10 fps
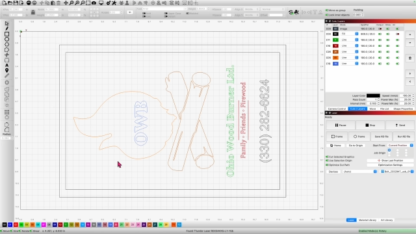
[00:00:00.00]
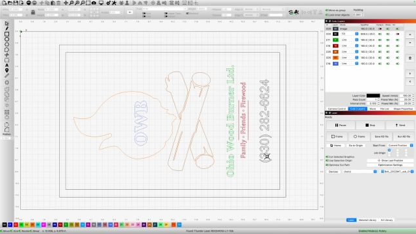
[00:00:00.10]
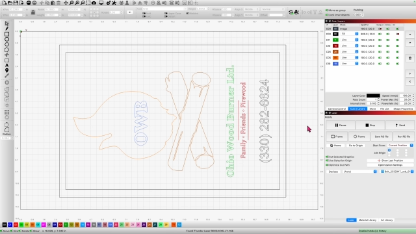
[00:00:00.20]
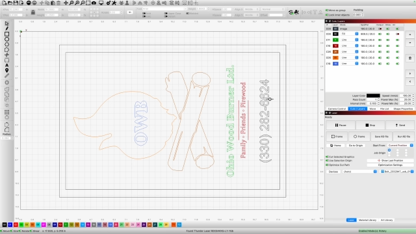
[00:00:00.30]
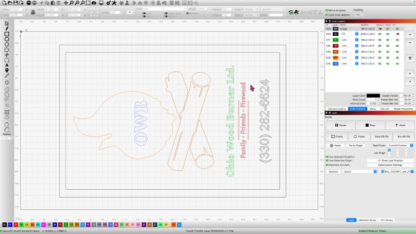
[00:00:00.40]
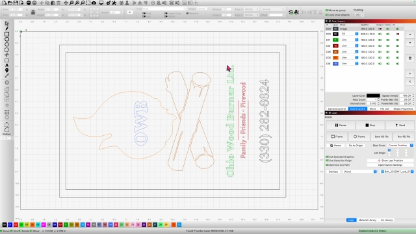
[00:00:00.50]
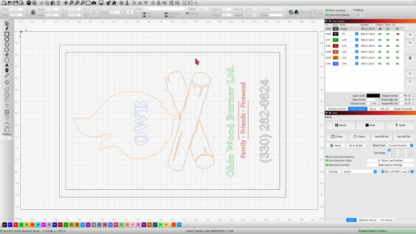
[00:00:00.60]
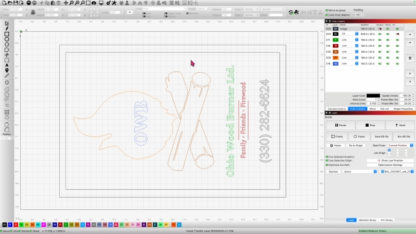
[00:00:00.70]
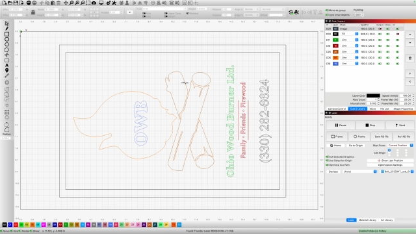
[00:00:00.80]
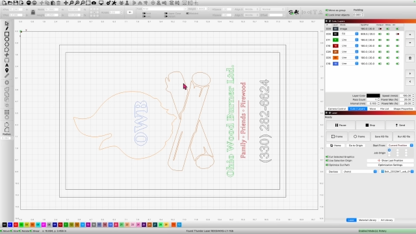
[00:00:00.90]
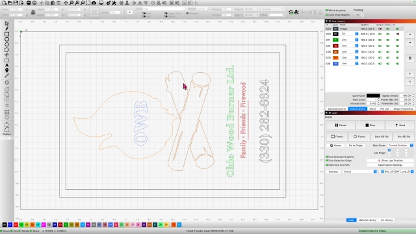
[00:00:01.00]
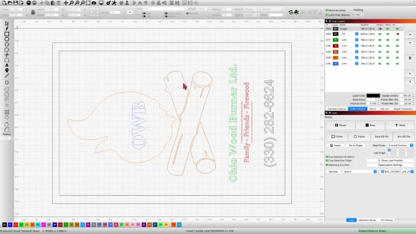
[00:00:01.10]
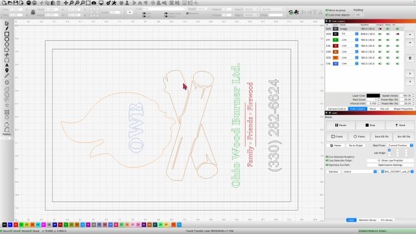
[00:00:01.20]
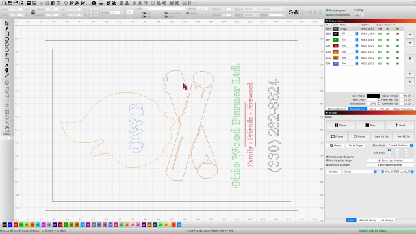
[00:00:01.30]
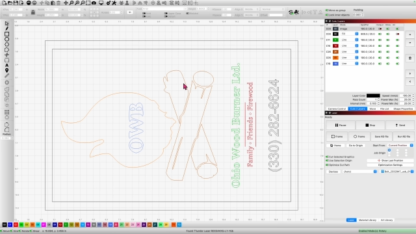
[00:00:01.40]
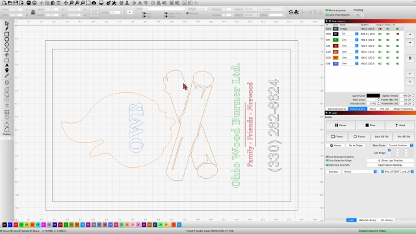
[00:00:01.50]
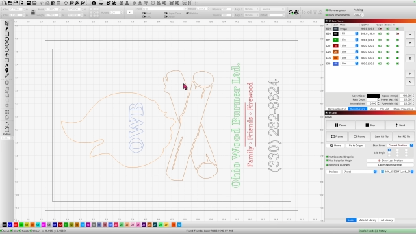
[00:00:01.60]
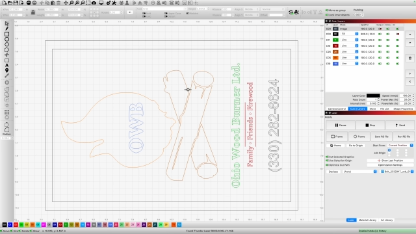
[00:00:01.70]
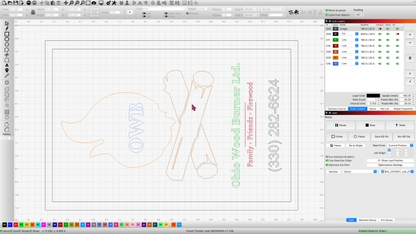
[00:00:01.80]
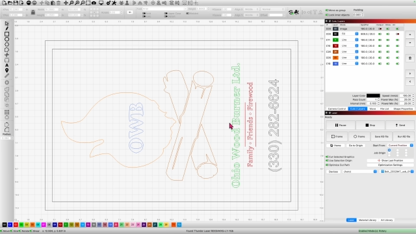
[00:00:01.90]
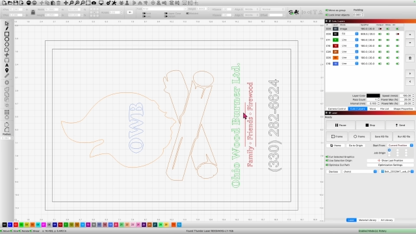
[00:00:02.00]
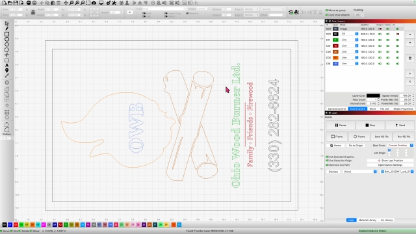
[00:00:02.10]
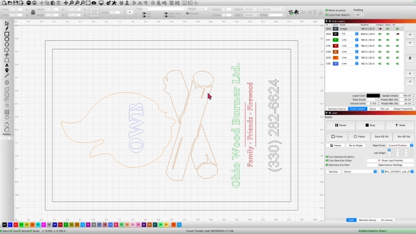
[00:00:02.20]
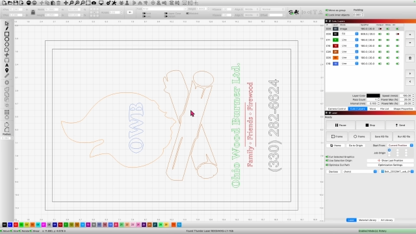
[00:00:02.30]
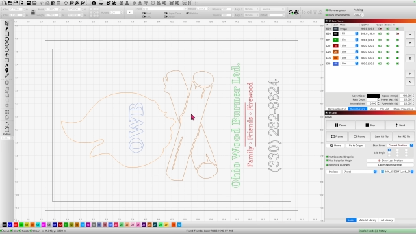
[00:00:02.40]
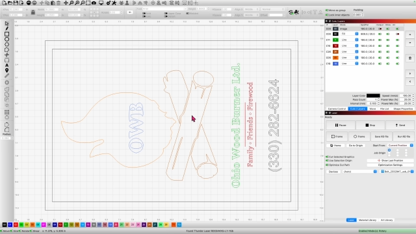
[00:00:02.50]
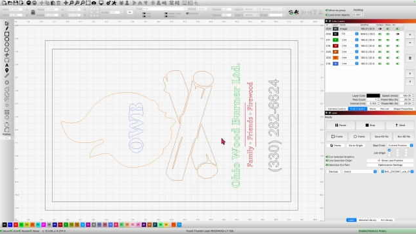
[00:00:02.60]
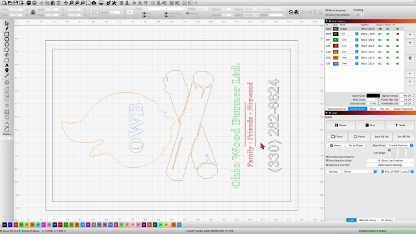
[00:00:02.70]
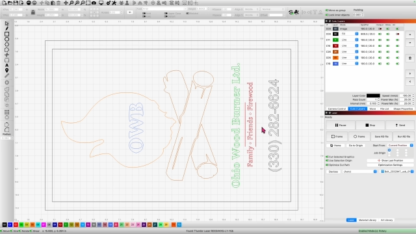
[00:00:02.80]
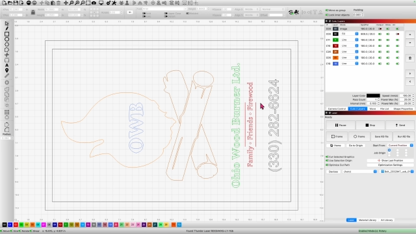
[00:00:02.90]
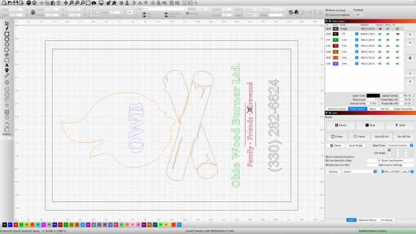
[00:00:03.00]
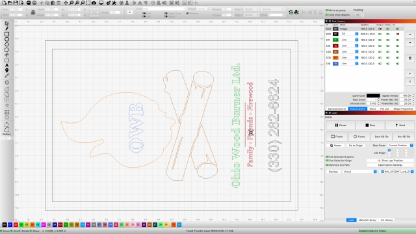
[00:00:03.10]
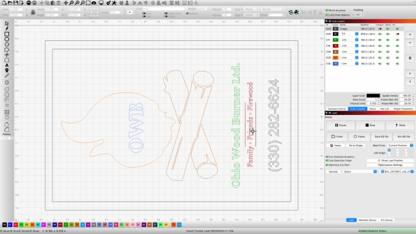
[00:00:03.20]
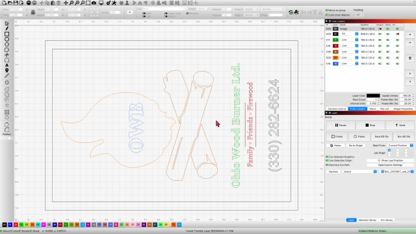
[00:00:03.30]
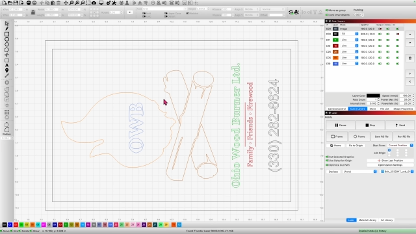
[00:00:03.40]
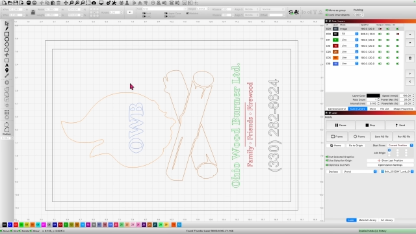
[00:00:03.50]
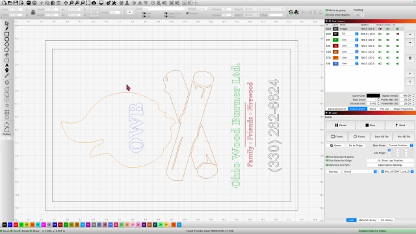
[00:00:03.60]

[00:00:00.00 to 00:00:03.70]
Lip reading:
No face is visible, so there are no lips to read.